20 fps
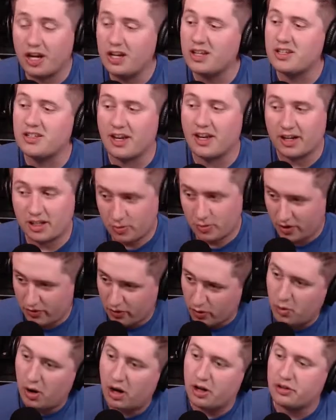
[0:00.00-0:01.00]
a Genesect, we
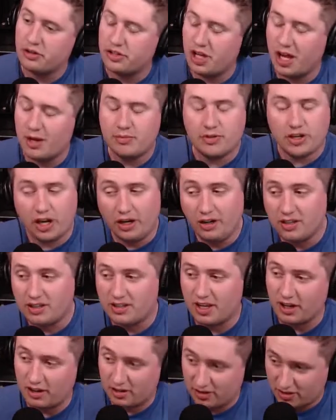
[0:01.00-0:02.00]
have a water type
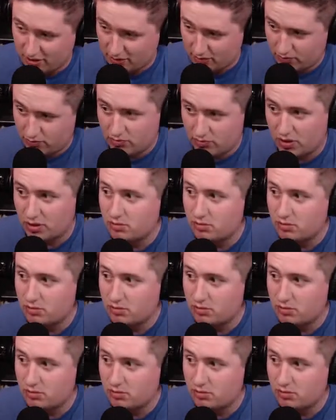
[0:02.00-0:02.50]
Genesect.